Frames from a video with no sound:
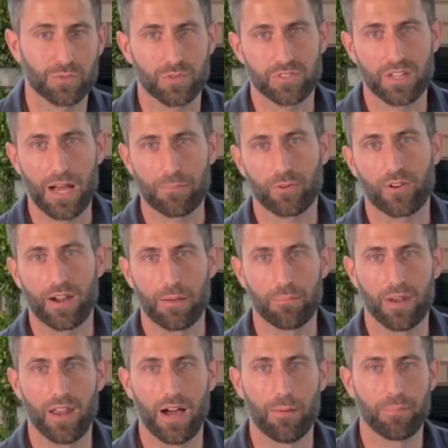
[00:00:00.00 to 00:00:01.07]
will stop
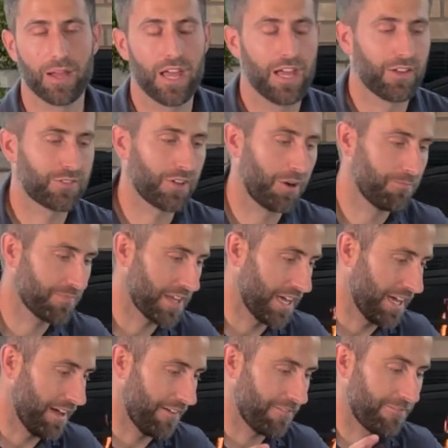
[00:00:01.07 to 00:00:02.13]
cramping up. So
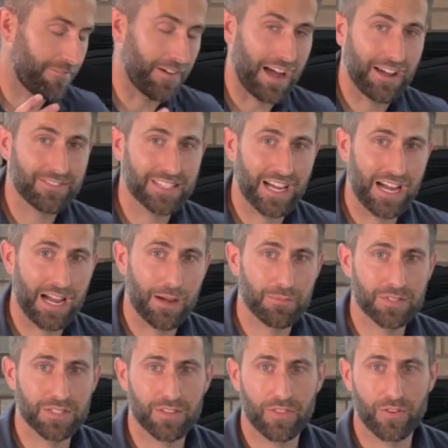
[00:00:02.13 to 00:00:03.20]
5
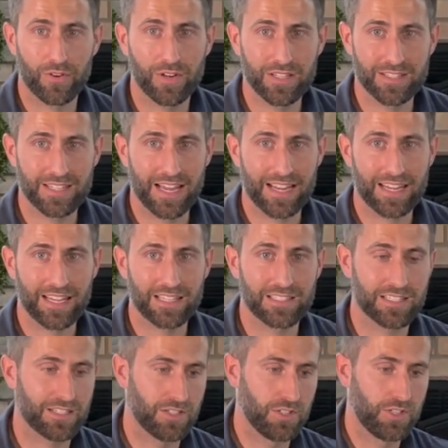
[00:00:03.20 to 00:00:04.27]
times, 30
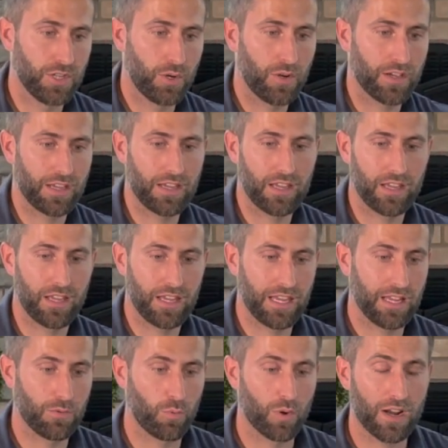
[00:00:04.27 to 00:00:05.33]
seconds, do it
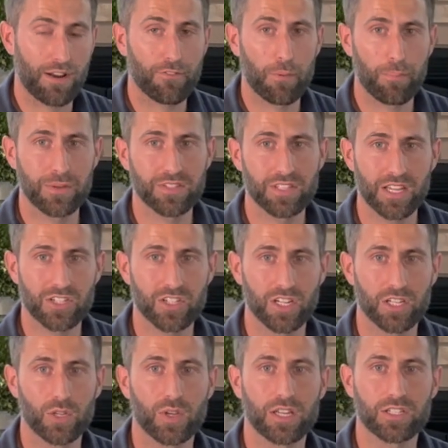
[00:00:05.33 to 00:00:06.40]
in whatever
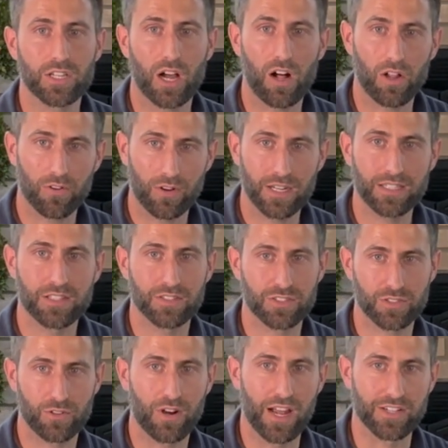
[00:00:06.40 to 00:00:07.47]
position you can tolerate the
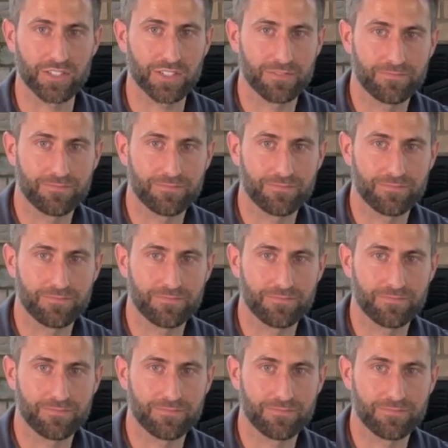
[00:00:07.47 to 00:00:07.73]
stretch.